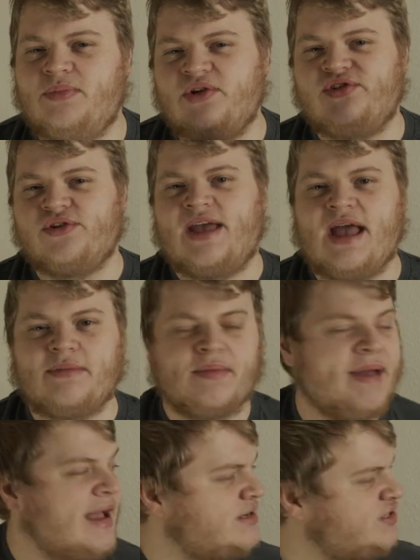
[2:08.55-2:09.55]
push your camera
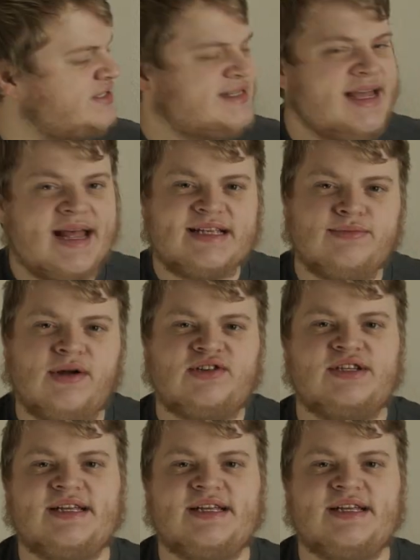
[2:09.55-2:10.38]
back, just get as much